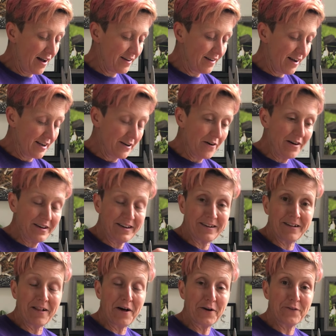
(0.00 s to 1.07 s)
I got in
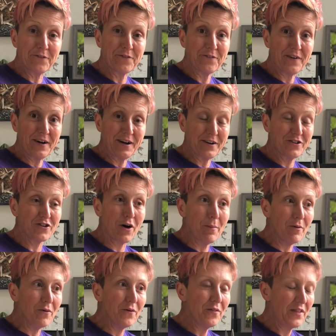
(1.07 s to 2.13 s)
a lot of
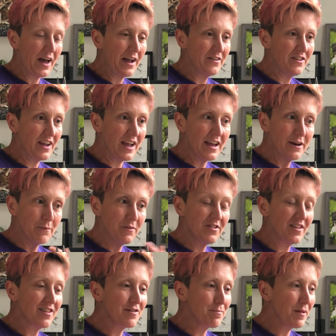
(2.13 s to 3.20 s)
trouble that day, and it was
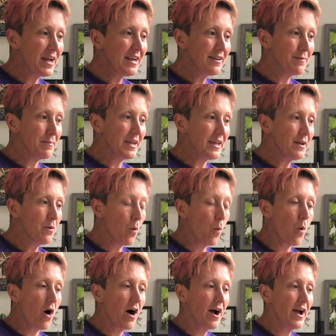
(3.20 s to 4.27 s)
explained to me
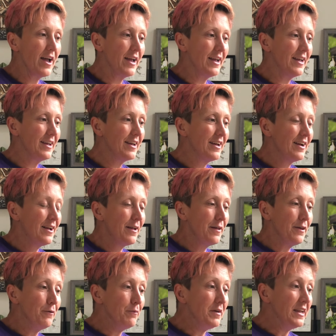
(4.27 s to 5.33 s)
why
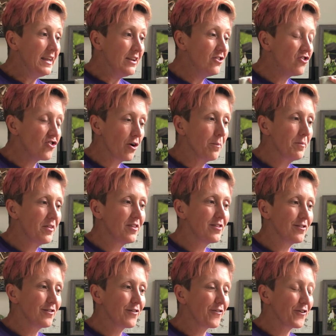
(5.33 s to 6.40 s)
you need sharp
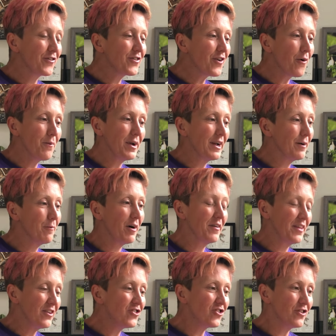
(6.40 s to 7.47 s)
scissors for sewing and why
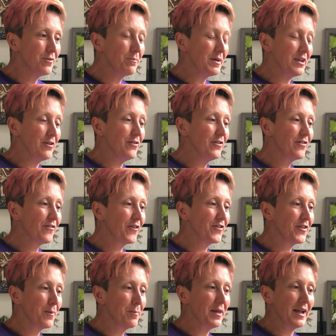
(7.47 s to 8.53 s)
they shouldn't be used for
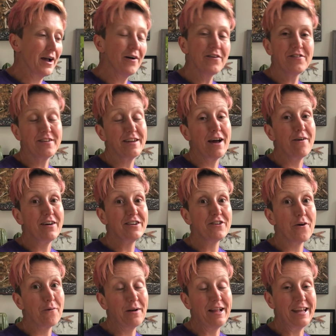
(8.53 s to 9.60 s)
something else, and now I
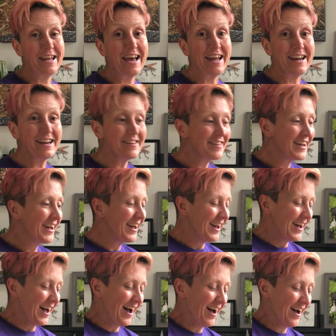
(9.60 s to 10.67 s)
totally get it.
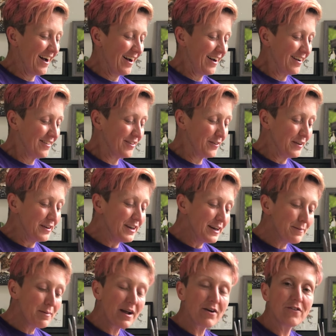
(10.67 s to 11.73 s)
So you need a
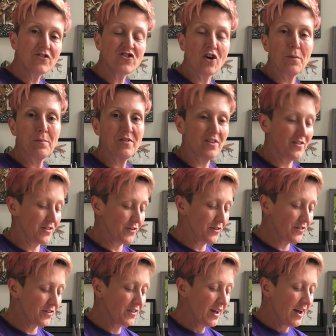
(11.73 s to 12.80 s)
pair of sharp
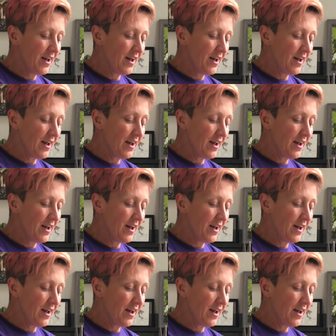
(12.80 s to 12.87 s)
scissors.